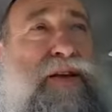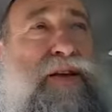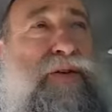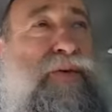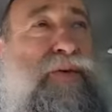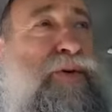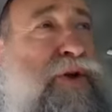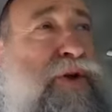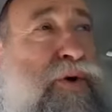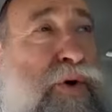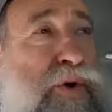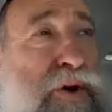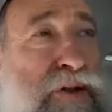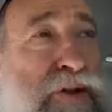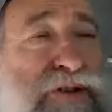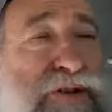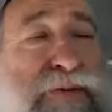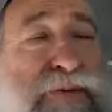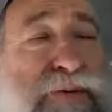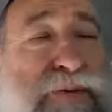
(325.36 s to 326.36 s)
Or the
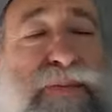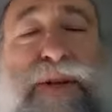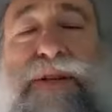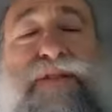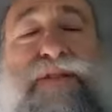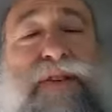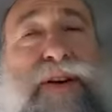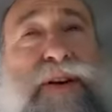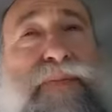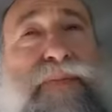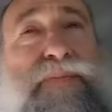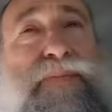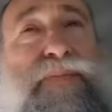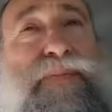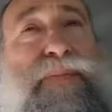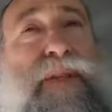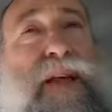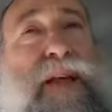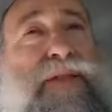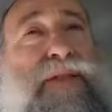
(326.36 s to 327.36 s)
oil is the mitzvah,
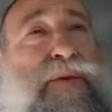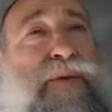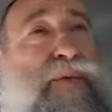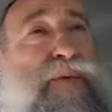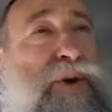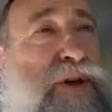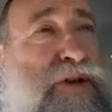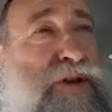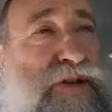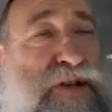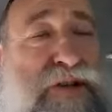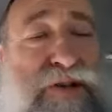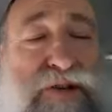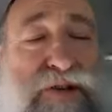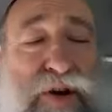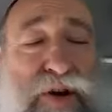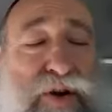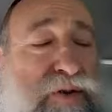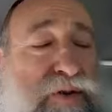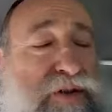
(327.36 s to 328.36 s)
and the wick is the
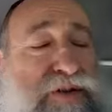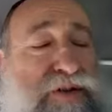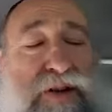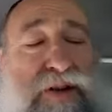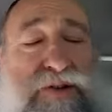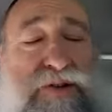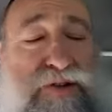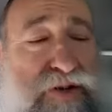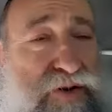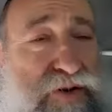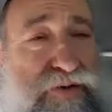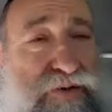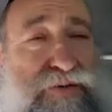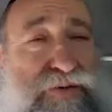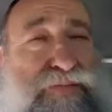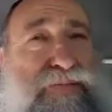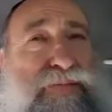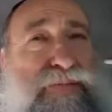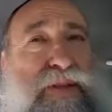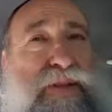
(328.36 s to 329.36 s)
soul, is our soul.
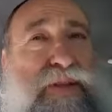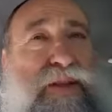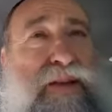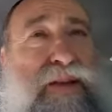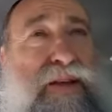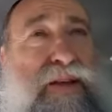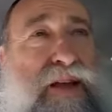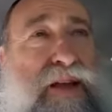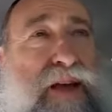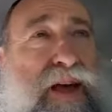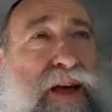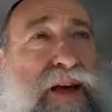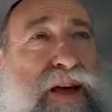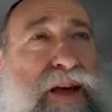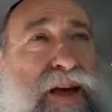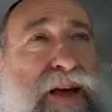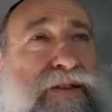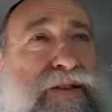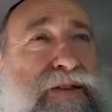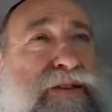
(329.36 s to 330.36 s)

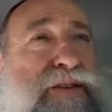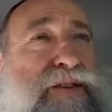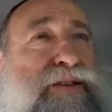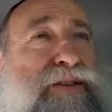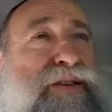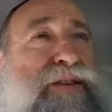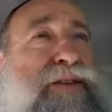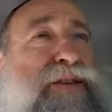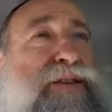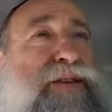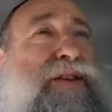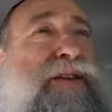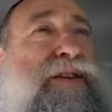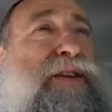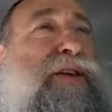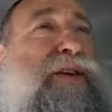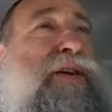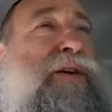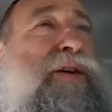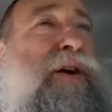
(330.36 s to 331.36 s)
And
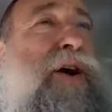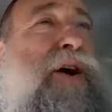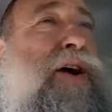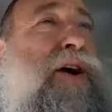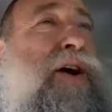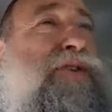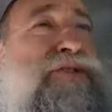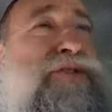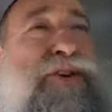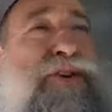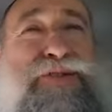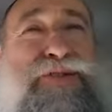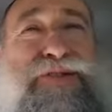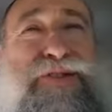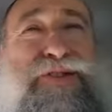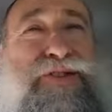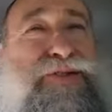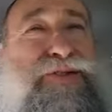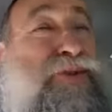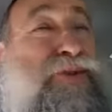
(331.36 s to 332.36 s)
our souls
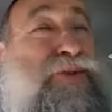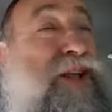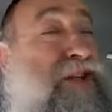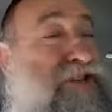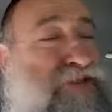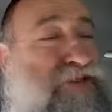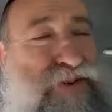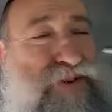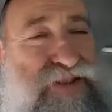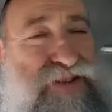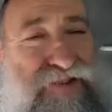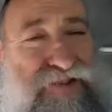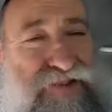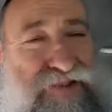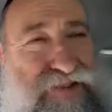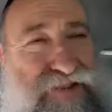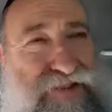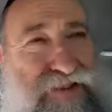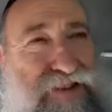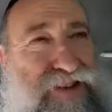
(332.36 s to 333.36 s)
can do lots of
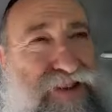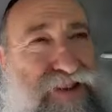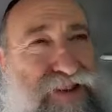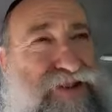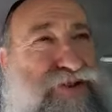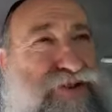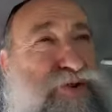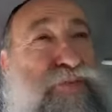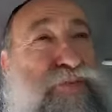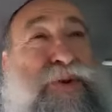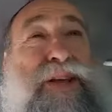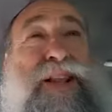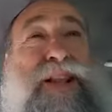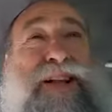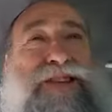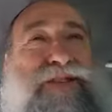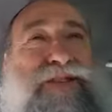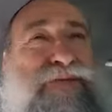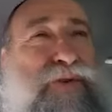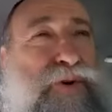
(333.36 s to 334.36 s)
mitzvahs, consuming
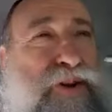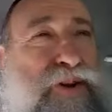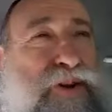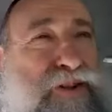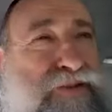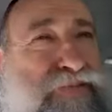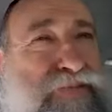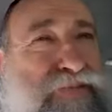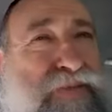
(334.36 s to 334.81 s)
lots of oil,